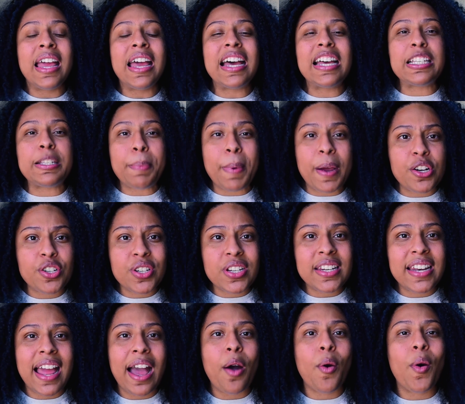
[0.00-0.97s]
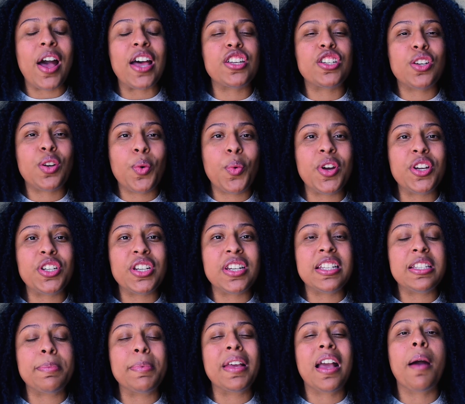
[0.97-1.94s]
Especially now as tuition
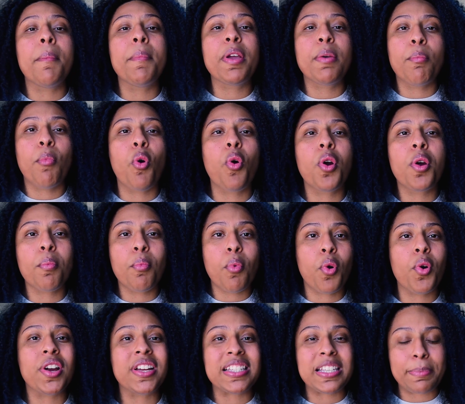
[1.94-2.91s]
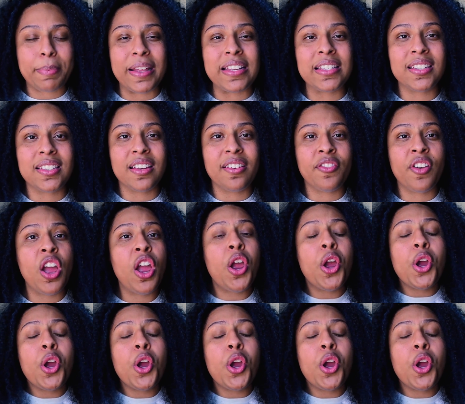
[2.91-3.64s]
is becoming more and more expensive,